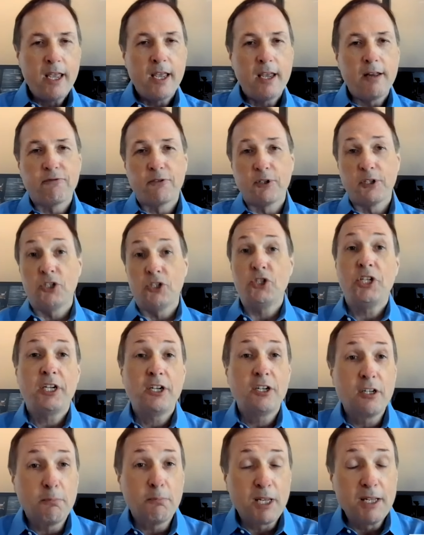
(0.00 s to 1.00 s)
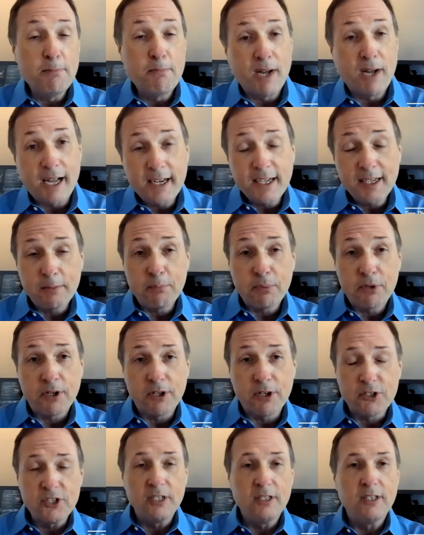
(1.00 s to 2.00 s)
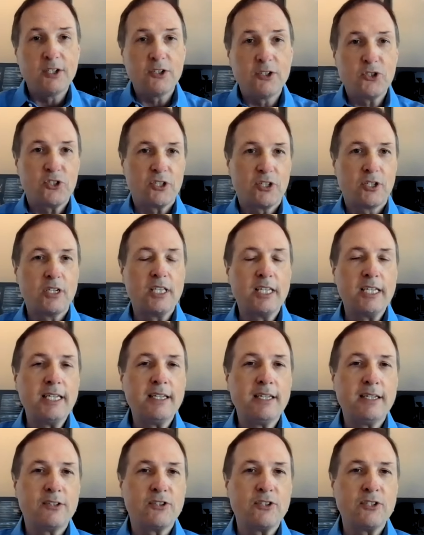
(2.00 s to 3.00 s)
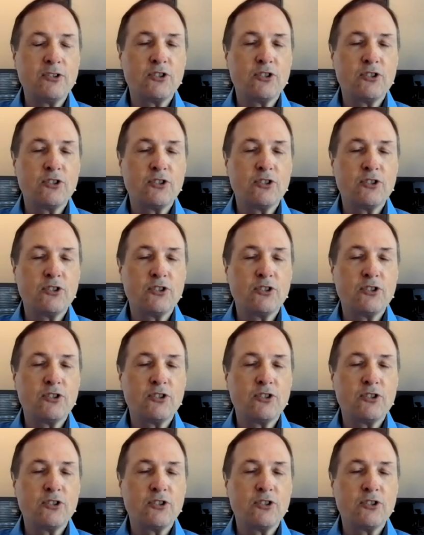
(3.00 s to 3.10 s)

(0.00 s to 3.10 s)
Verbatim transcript: And for the charitably minded person, there certainly is.